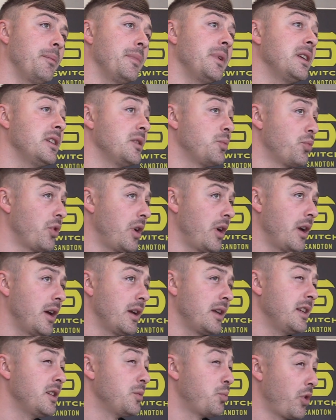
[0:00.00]
his
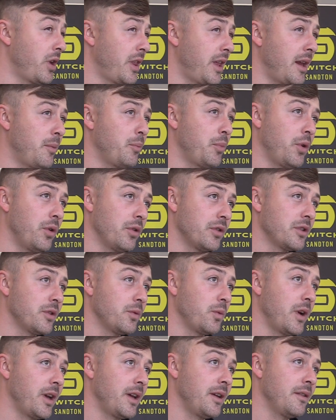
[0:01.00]
brother had passed
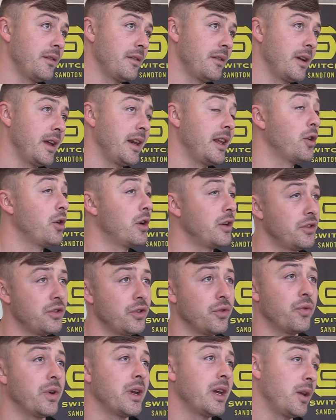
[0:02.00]
away. And he got into
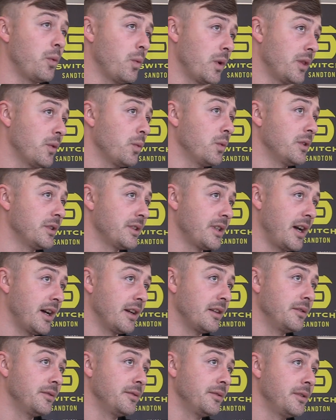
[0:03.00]
the ring and he won the world
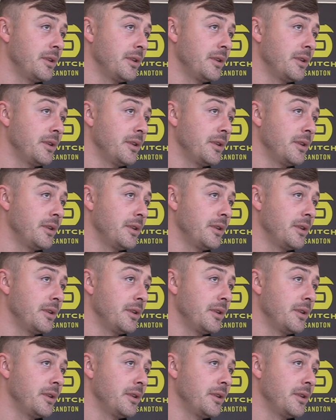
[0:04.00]
title.